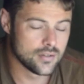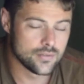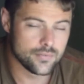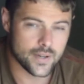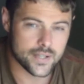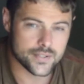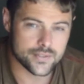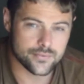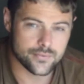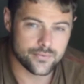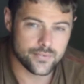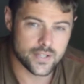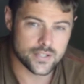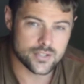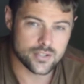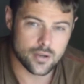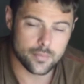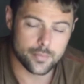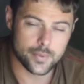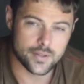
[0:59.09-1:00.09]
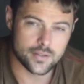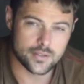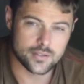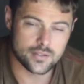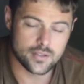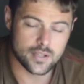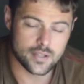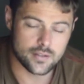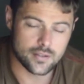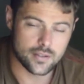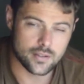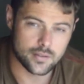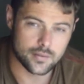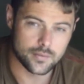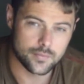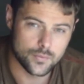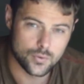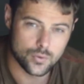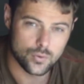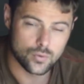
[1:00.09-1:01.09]
Found some fish up in the
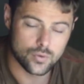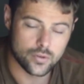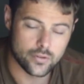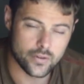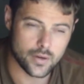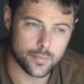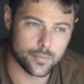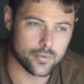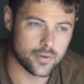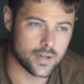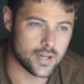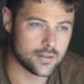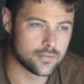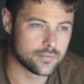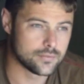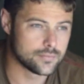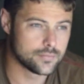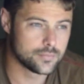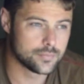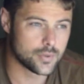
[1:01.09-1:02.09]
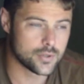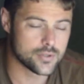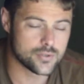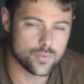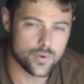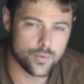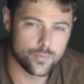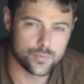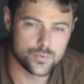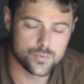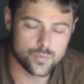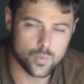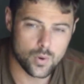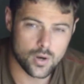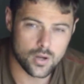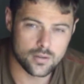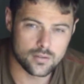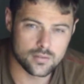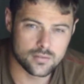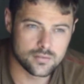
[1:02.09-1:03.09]
corner up around my swims
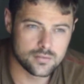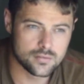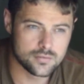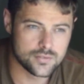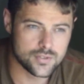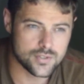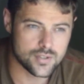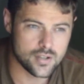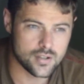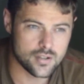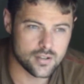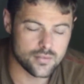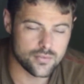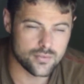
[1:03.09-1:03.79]
1 to